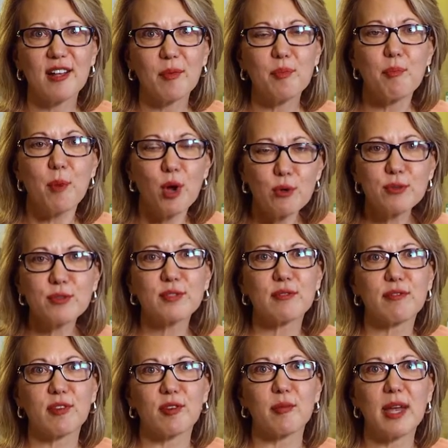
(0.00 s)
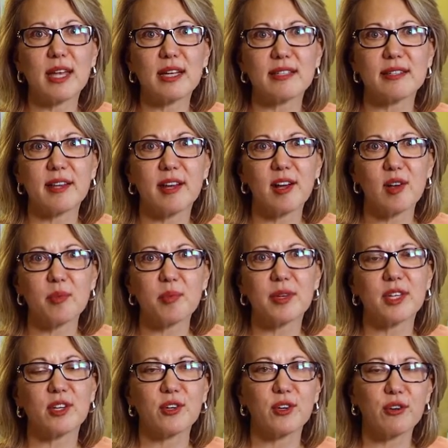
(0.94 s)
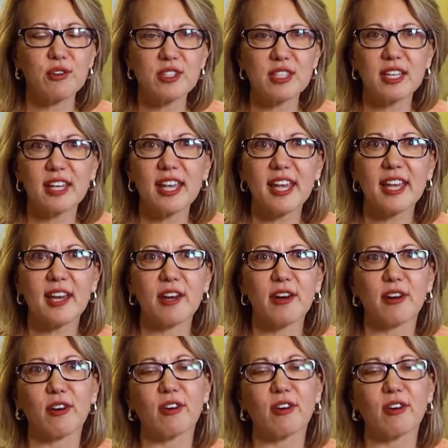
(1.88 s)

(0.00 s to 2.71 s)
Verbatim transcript: Most of them end up in an urgent care